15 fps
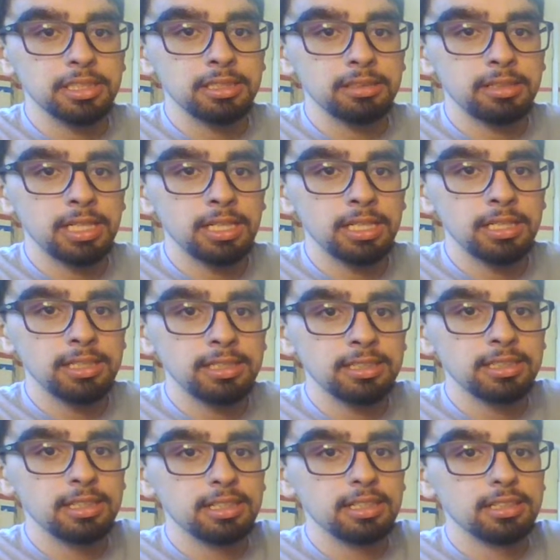car right
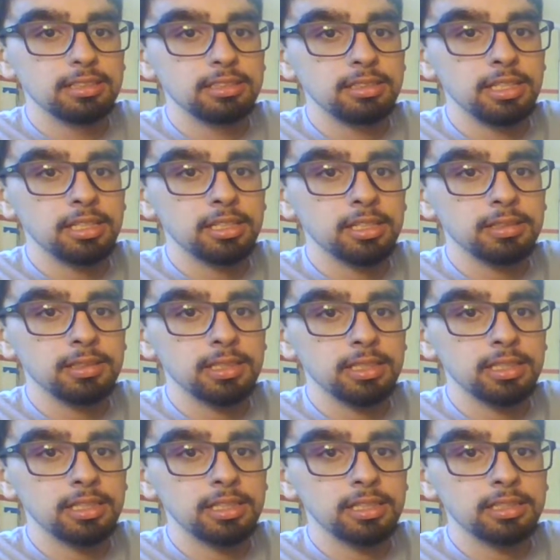here, that car right
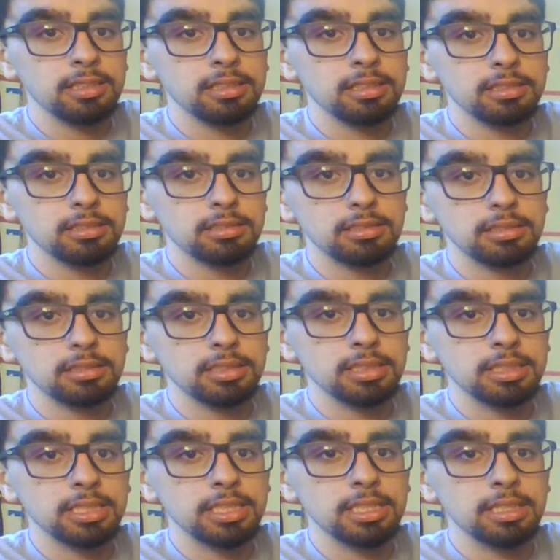there,
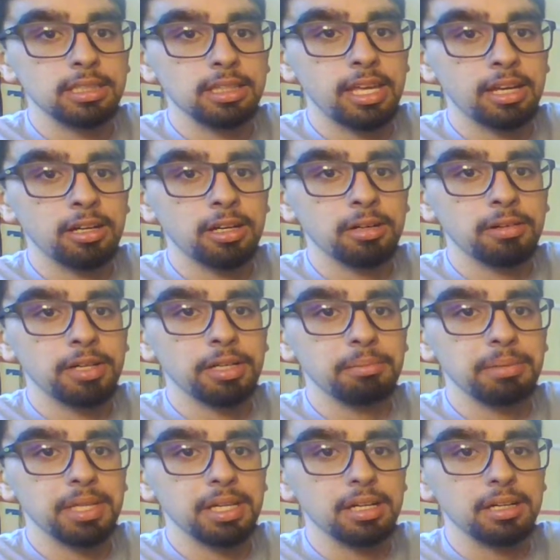and then that car right
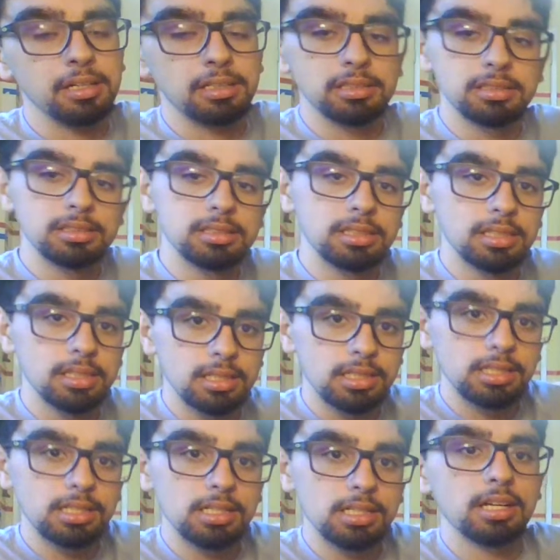up there.
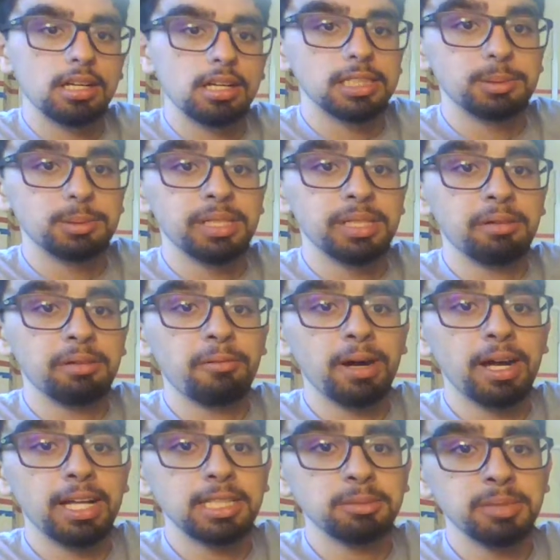It's been a
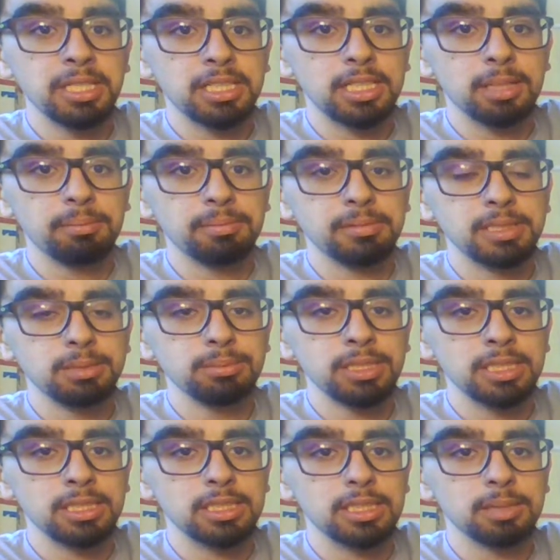while. It's been
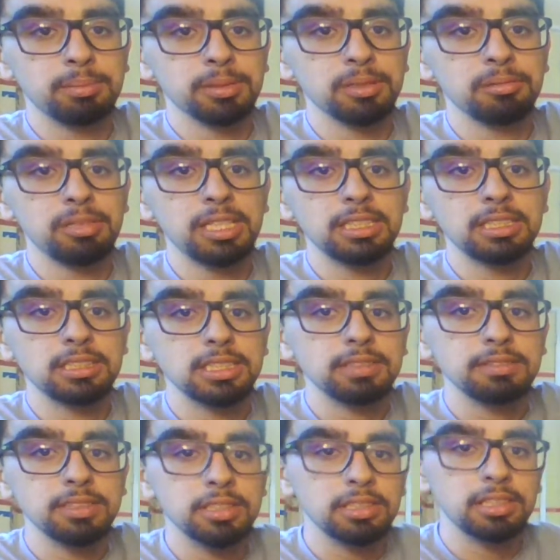a couple of weeks since
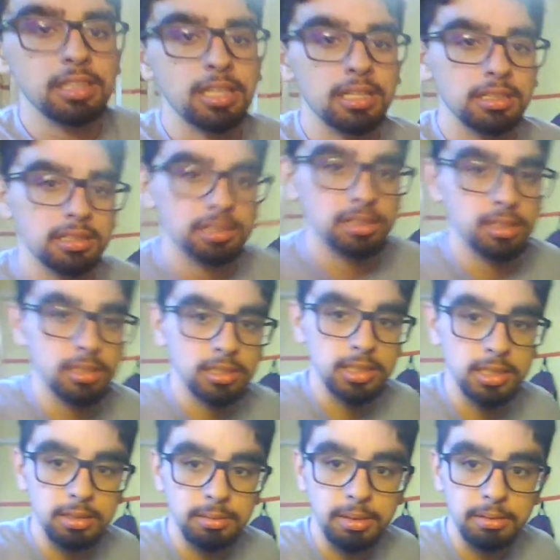I've started that car,
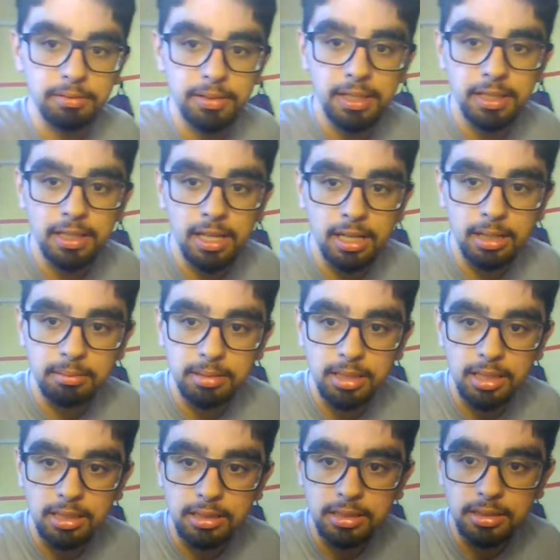so I might fire that up
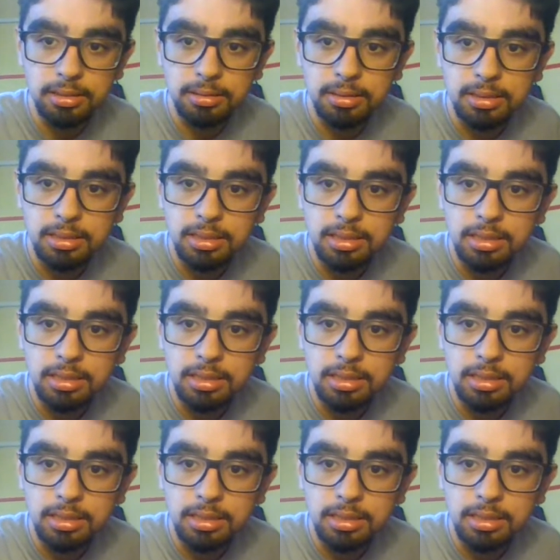today too.